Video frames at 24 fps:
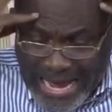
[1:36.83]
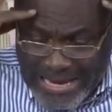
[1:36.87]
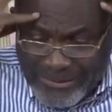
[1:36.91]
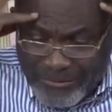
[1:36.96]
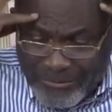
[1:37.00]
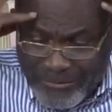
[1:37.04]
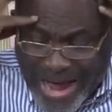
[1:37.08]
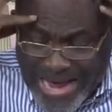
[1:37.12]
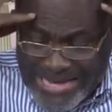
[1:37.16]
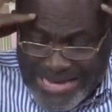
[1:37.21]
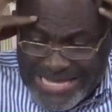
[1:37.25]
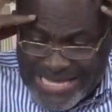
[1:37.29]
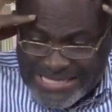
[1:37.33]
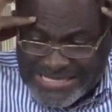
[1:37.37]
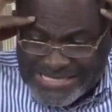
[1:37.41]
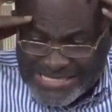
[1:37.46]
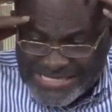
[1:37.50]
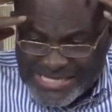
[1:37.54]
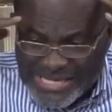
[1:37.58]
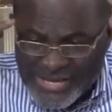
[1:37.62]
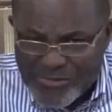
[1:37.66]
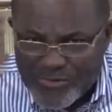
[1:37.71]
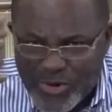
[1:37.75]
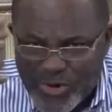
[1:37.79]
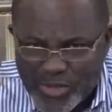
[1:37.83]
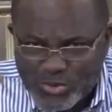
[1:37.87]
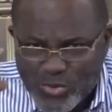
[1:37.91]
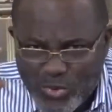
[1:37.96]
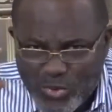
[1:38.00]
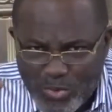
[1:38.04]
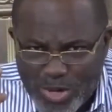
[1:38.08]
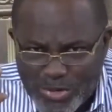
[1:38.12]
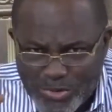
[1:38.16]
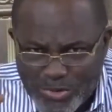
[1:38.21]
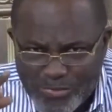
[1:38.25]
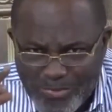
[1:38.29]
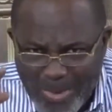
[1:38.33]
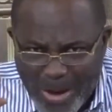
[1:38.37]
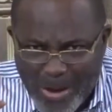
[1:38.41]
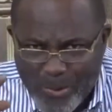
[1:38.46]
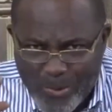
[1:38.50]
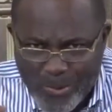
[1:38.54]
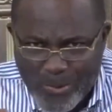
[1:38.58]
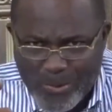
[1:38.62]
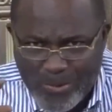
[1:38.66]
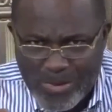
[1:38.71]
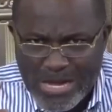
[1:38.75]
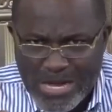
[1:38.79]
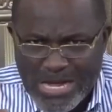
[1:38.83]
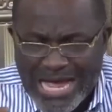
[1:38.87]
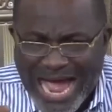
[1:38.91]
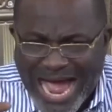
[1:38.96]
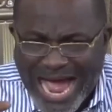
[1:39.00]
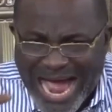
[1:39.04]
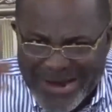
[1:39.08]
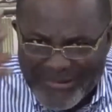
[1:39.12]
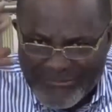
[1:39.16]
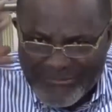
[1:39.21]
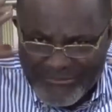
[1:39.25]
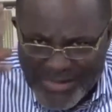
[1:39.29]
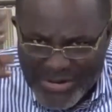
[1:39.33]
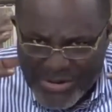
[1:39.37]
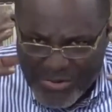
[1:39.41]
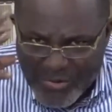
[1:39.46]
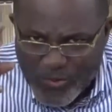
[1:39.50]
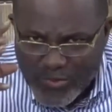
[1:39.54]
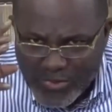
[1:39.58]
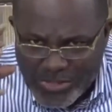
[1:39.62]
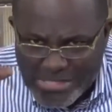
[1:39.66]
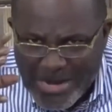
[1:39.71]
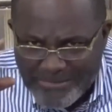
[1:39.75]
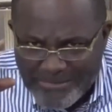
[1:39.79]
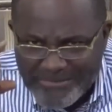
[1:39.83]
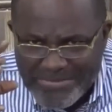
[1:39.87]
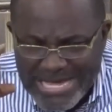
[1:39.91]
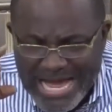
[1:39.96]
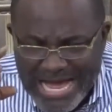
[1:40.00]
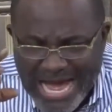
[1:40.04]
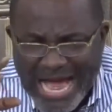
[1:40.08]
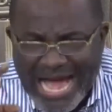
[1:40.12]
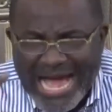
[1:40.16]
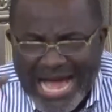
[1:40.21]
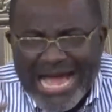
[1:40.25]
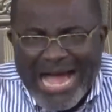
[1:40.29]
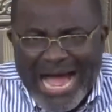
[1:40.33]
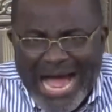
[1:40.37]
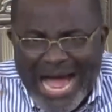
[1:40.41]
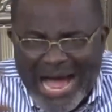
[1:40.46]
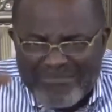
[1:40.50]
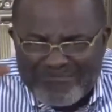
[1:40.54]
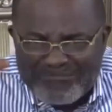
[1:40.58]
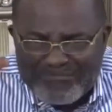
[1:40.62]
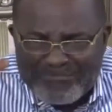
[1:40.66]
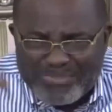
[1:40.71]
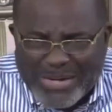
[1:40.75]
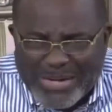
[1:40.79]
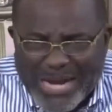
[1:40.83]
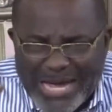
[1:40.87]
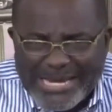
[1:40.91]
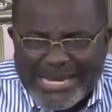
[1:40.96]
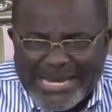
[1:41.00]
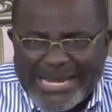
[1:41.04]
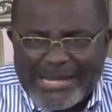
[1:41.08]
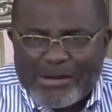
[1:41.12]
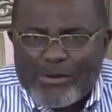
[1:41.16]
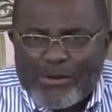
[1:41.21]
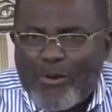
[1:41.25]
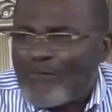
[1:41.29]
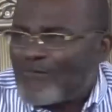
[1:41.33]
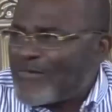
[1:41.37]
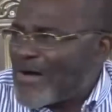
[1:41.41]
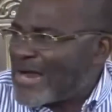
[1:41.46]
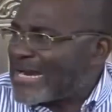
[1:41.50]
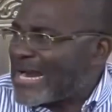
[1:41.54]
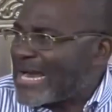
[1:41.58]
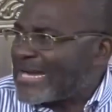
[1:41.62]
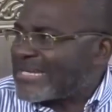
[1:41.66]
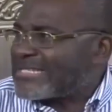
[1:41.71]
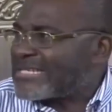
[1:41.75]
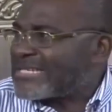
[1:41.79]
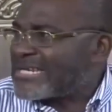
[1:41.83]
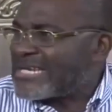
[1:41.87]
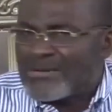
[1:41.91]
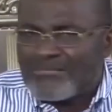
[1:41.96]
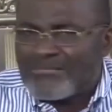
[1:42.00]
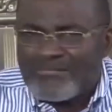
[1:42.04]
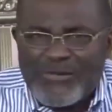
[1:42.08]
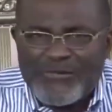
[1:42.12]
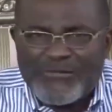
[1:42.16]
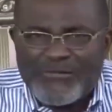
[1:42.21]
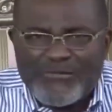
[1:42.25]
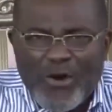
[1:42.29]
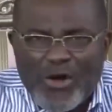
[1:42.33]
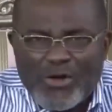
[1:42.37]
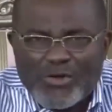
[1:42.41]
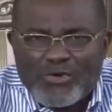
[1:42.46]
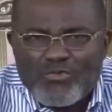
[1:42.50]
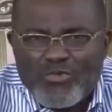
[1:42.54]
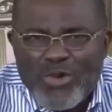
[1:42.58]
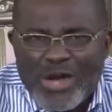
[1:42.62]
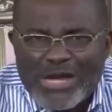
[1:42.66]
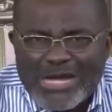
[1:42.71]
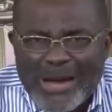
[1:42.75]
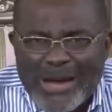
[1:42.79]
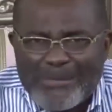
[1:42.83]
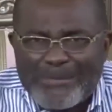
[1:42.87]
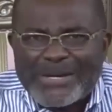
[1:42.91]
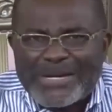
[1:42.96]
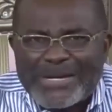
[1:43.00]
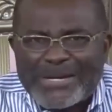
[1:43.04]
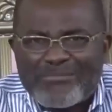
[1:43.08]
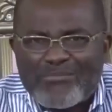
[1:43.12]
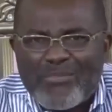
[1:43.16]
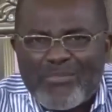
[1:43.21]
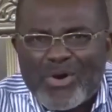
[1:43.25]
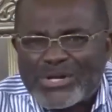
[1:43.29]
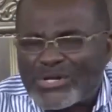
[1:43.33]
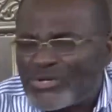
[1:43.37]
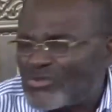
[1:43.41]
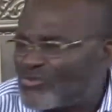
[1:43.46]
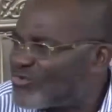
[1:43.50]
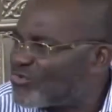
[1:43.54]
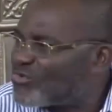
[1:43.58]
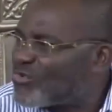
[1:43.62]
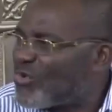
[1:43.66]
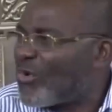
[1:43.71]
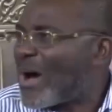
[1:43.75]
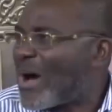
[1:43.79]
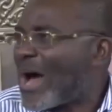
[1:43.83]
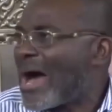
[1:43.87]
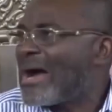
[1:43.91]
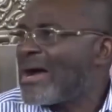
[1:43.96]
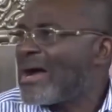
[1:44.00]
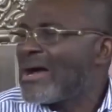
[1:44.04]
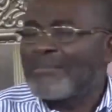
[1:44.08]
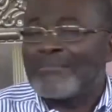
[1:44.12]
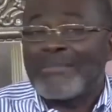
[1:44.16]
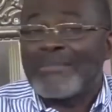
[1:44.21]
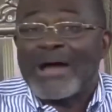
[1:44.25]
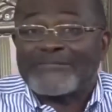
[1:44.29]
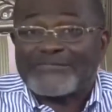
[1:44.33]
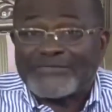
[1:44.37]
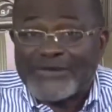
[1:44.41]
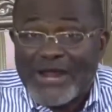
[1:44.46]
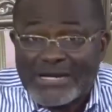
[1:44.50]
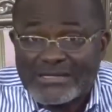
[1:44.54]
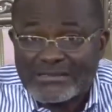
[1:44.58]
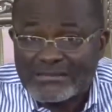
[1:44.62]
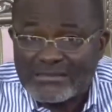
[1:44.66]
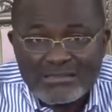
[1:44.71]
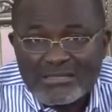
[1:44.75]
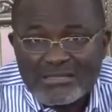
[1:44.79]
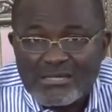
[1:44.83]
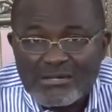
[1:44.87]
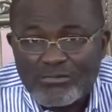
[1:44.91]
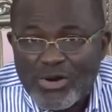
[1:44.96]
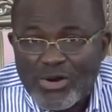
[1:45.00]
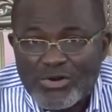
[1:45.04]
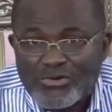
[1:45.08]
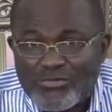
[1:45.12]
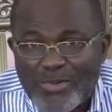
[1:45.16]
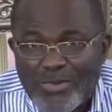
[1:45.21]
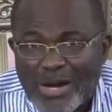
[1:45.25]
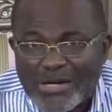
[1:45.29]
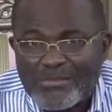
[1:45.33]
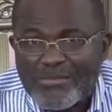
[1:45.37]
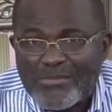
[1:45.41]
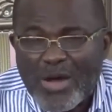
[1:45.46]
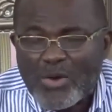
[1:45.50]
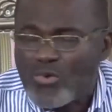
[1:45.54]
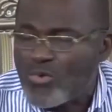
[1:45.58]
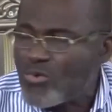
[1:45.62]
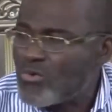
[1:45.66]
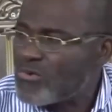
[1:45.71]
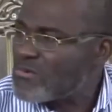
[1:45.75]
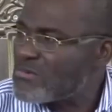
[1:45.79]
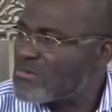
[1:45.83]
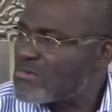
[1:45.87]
why you serious or what you know? I'm I'm planning overnight before you wake up in the morning to go out. My friend, what you want to be